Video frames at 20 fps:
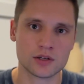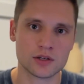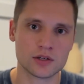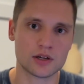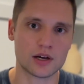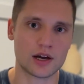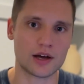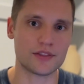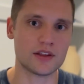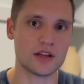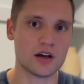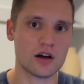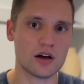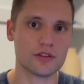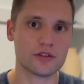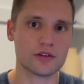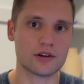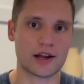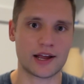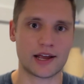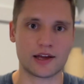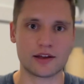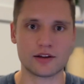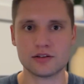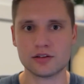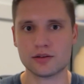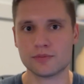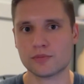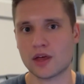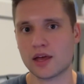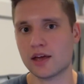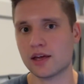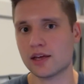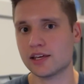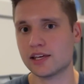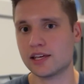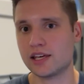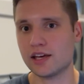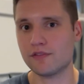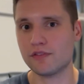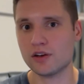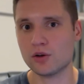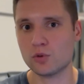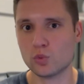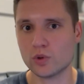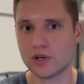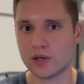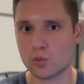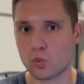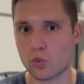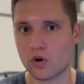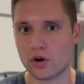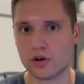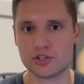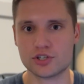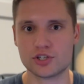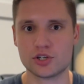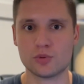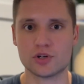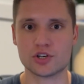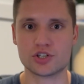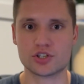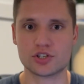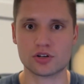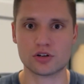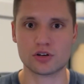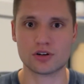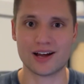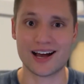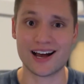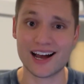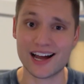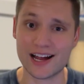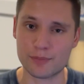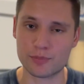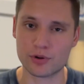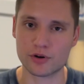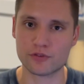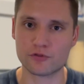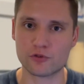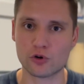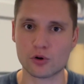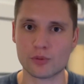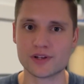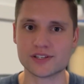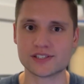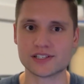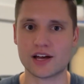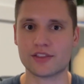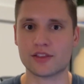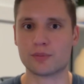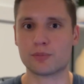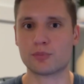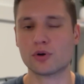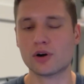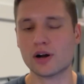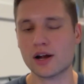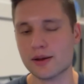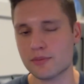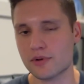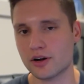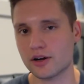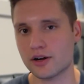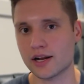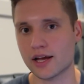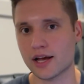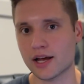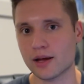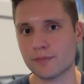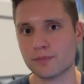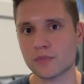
On the other hand, given we want to ensure high performance on the primary day,